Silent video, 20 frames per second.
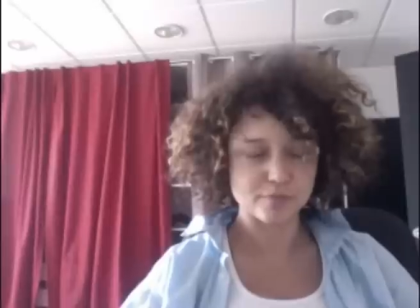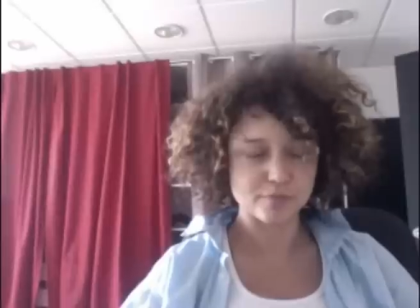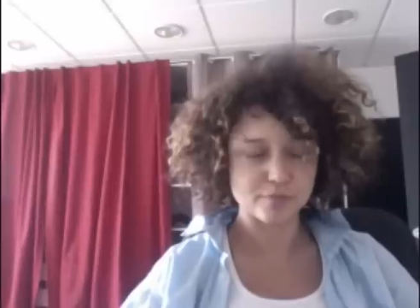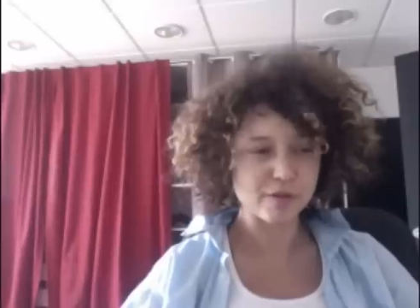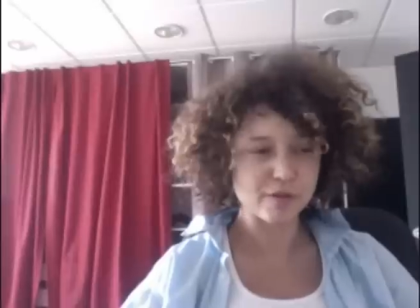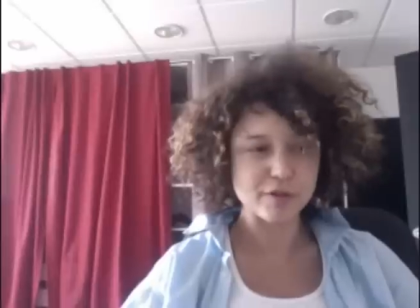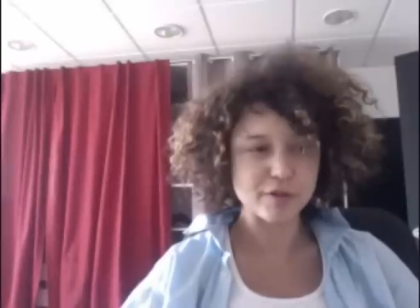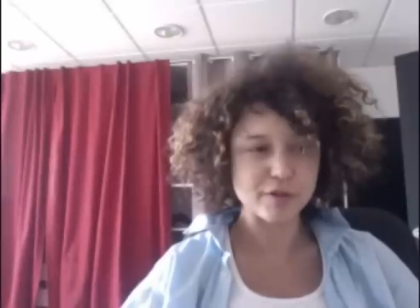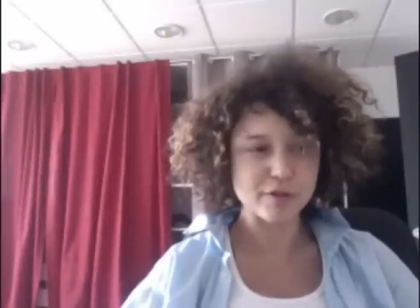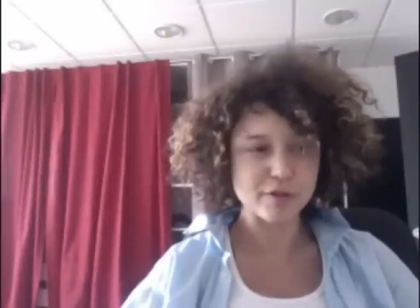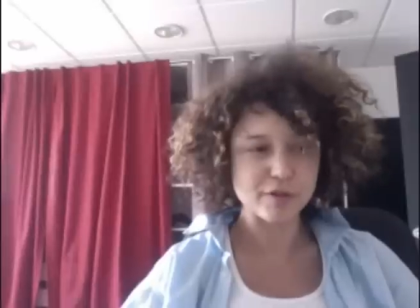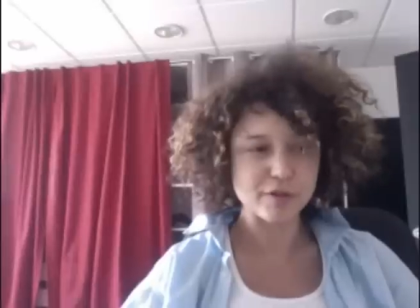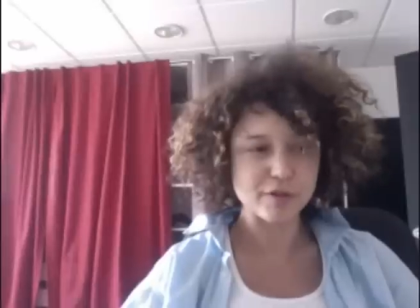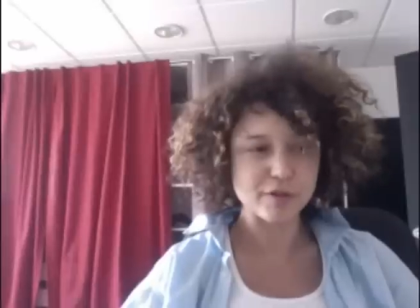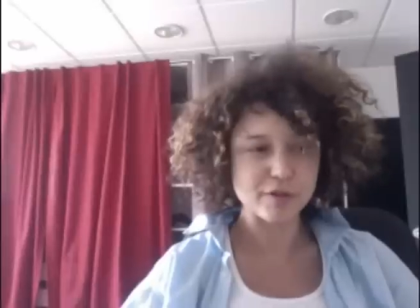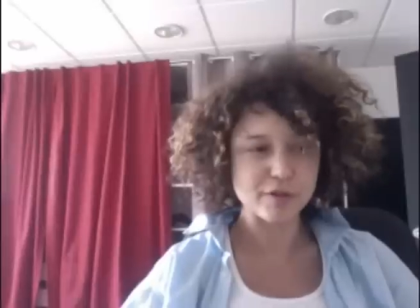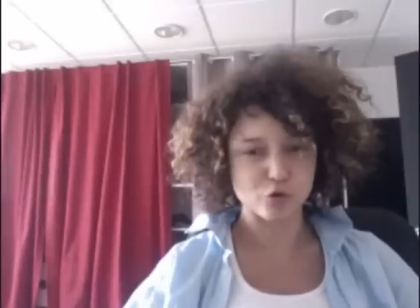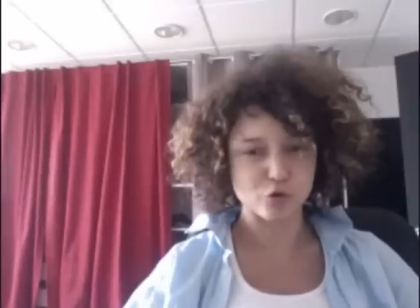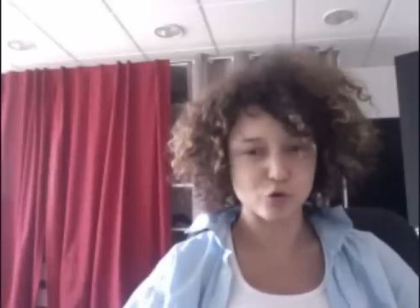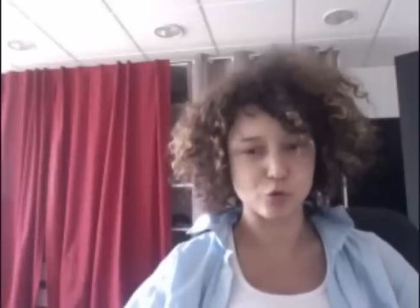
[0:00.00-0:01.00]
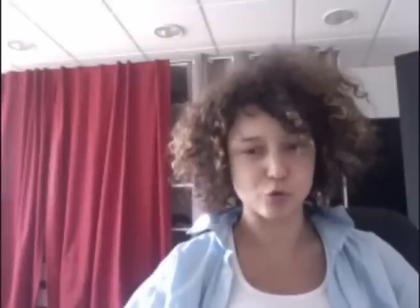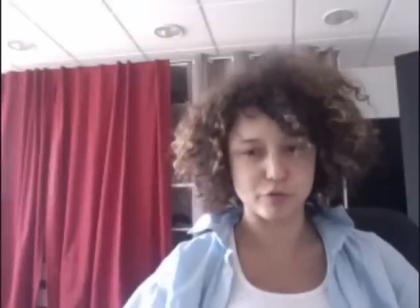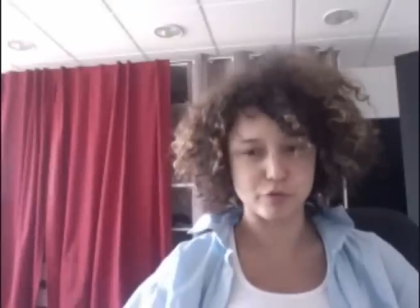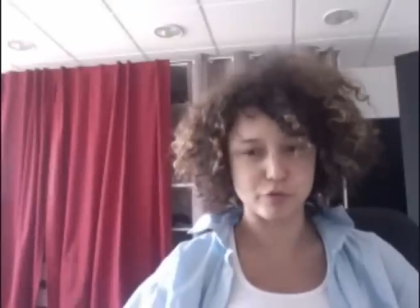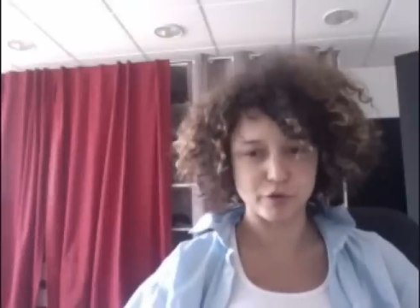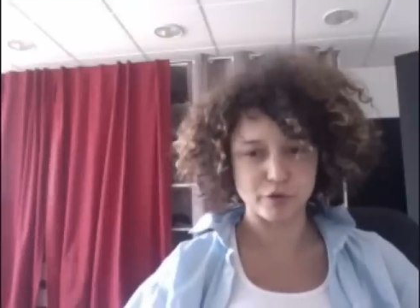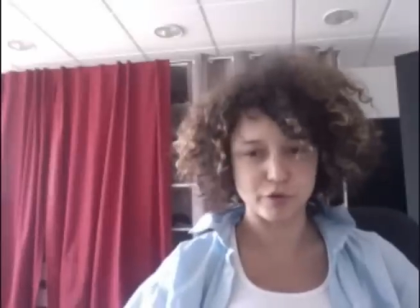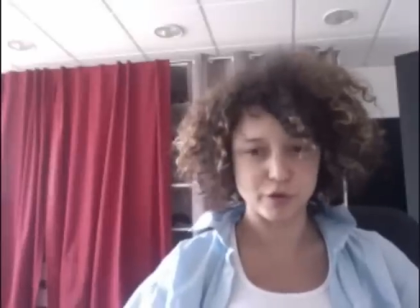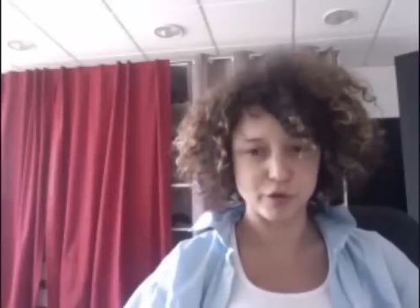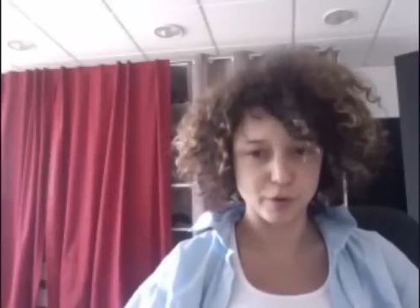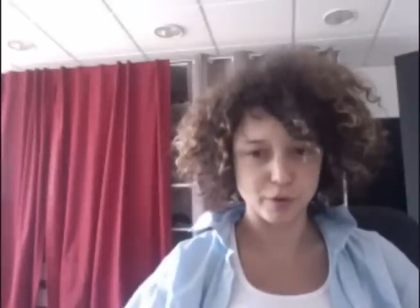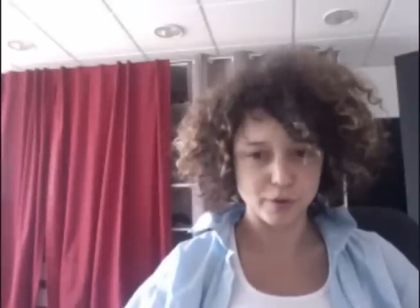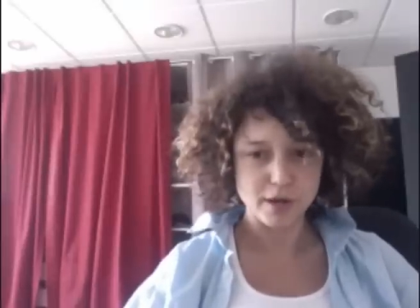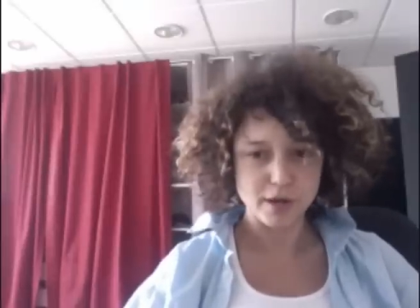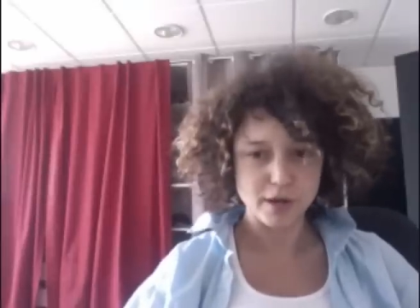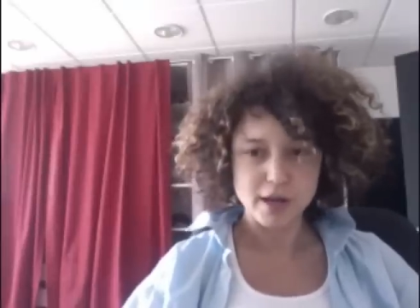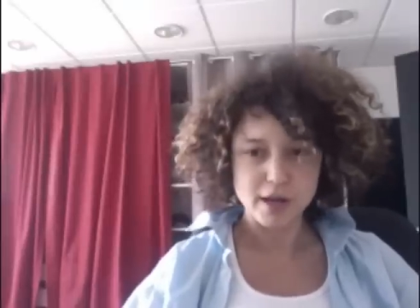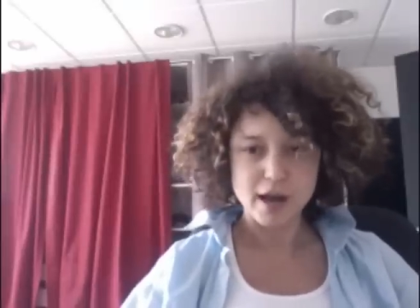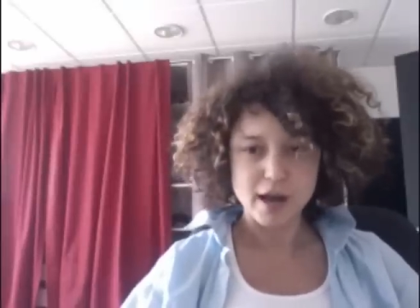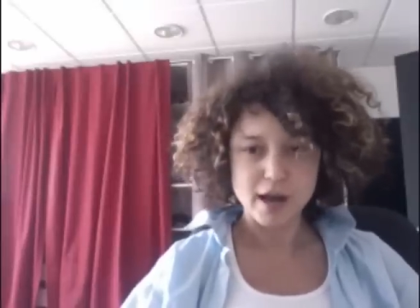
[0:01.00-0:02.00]
even if I do a short video.
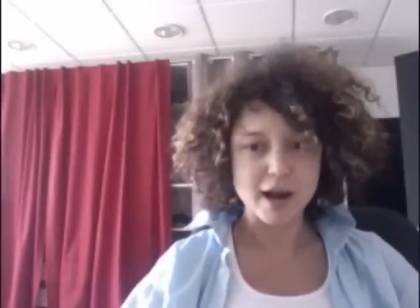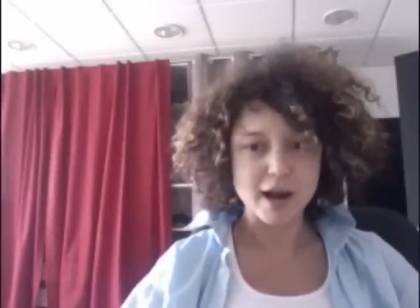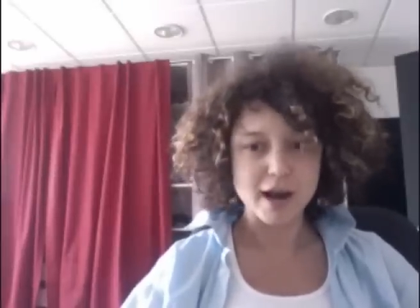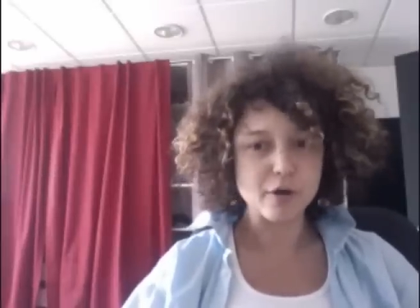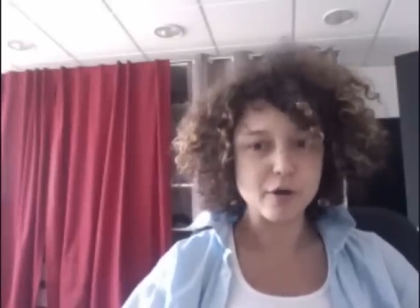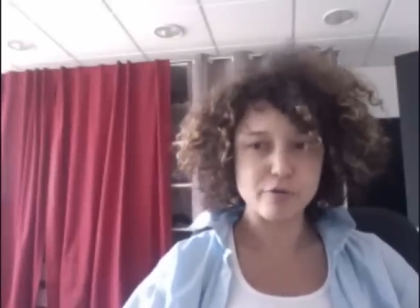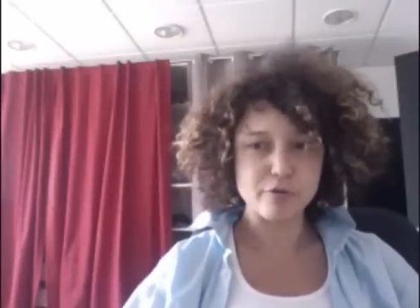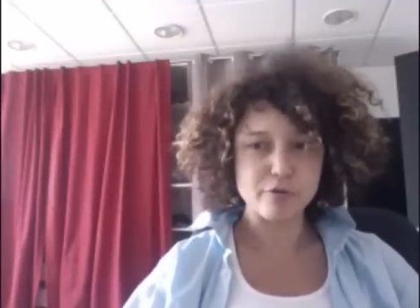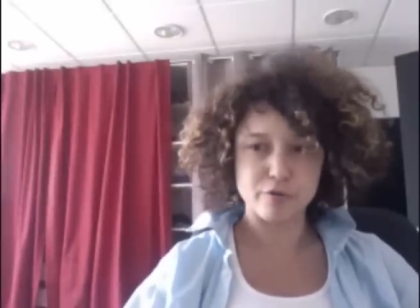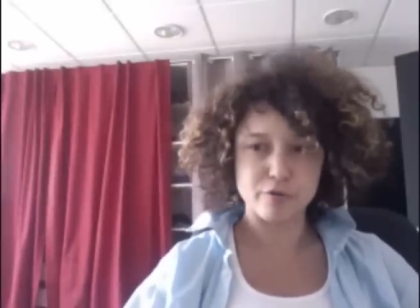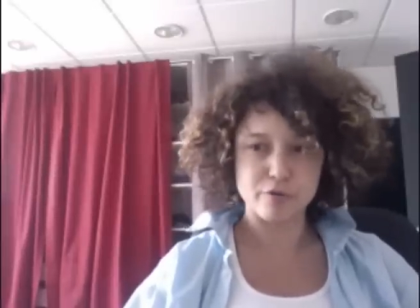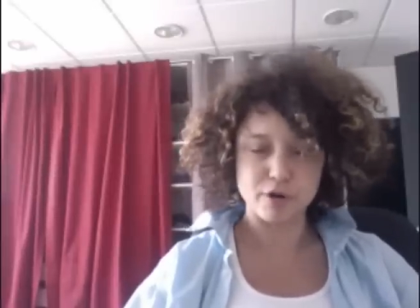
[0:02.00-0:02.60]
I don't